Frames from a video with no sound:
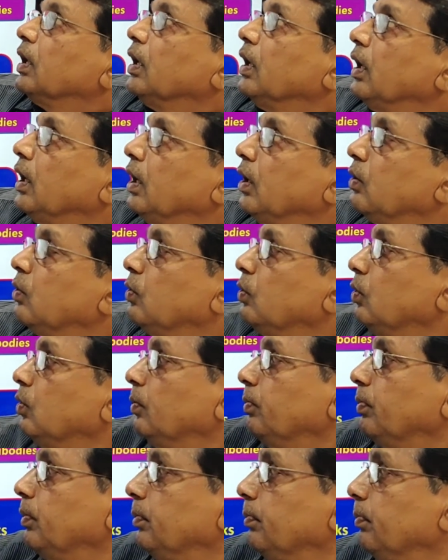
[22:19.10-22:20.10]
A
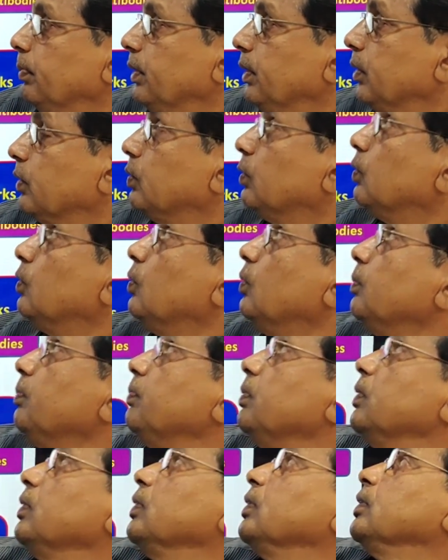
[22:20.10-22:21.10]
group, B
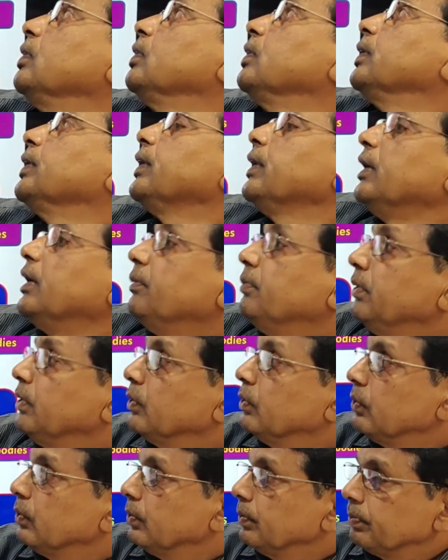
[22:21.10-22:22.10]
group, AB
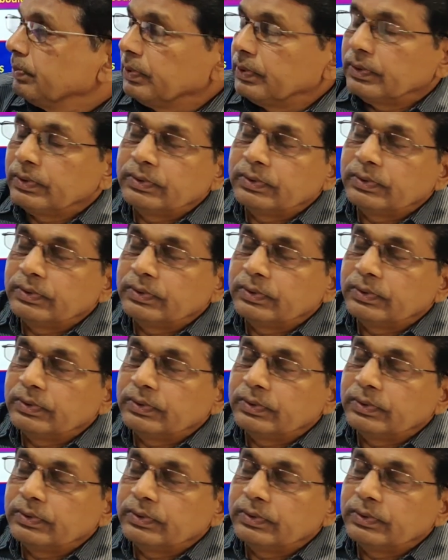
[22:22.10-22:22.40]
group.